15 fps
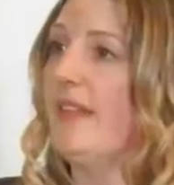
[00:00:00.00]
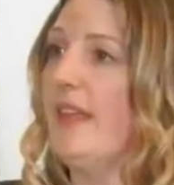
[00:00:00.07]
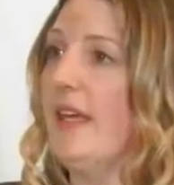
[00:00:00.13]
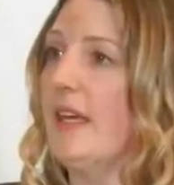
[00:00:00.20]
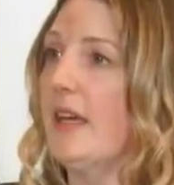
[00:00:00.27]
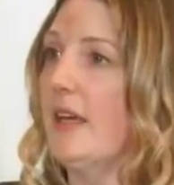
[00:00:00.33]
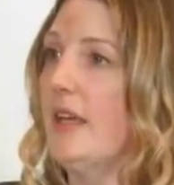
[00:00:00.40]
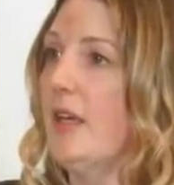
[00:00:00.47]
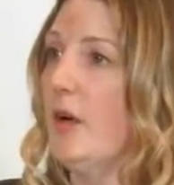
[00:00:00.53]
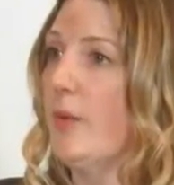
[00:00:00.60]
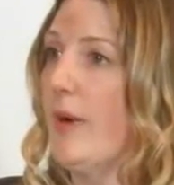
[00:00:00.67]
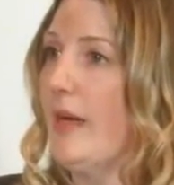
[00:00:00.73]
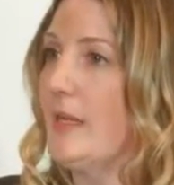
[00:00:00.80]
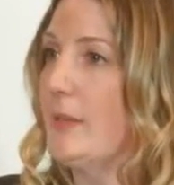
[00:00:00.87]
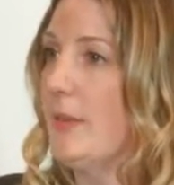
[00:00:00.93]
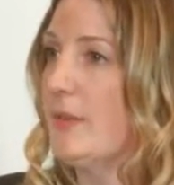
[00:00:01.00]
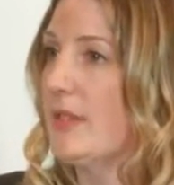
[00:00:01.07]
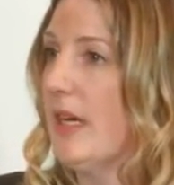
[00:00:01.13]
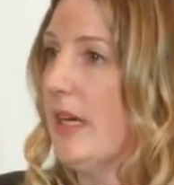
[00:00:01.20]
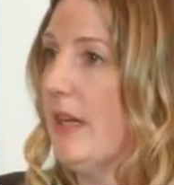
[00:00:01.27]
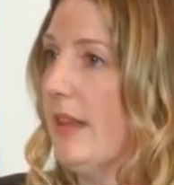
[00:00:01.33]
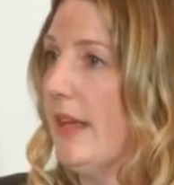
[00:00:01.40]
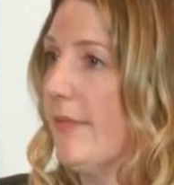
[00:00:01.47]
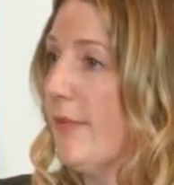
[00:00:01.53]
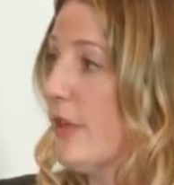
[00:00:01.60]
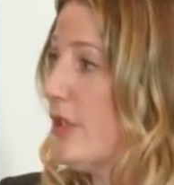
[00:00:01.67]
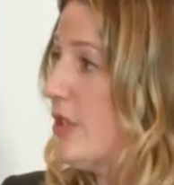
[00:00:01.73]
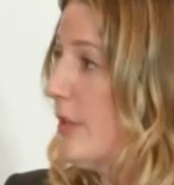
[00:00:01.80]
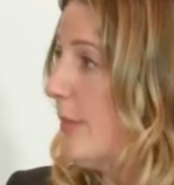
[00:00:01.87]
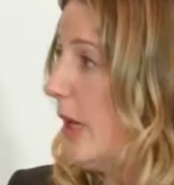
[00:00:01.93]
I think you know Rasmus was kind of like
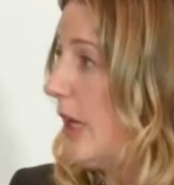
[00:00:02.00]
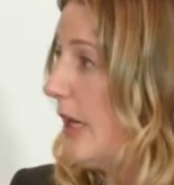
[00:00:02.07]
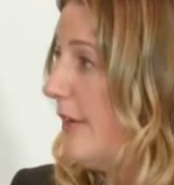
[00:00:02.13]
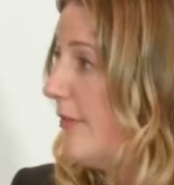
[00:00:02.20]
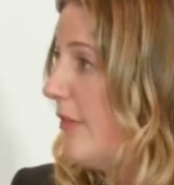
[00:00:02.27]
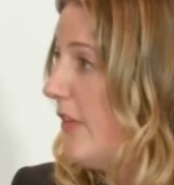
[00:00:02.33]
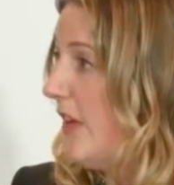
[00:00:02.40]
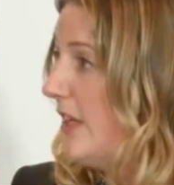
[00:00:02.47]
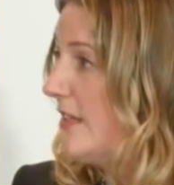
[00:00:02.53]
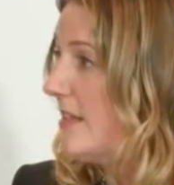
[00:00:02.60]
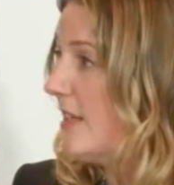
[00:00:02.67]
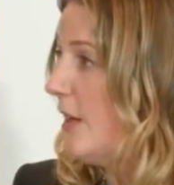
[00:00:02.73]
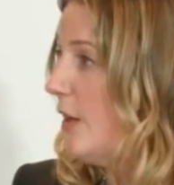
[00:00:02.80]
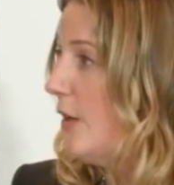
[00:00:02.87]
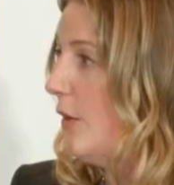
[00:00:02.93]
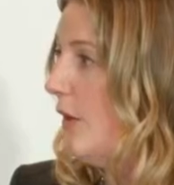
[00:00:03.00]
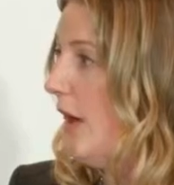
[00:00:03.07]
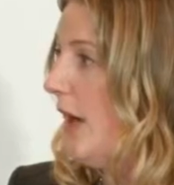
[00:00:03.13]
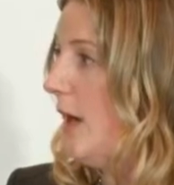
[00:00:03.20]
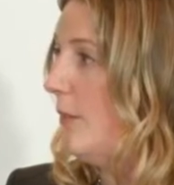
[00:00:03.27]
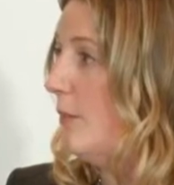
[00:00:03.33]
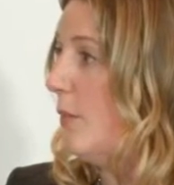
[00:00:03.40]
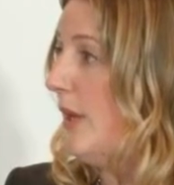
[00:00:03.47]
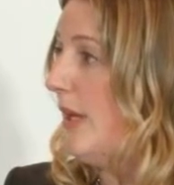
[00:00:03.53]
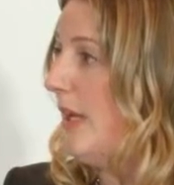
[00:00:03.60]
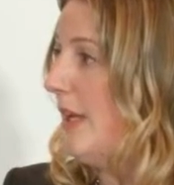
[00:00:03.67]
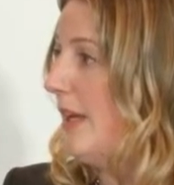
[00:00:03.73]
first to market for this. Yeah, so right. um, you don't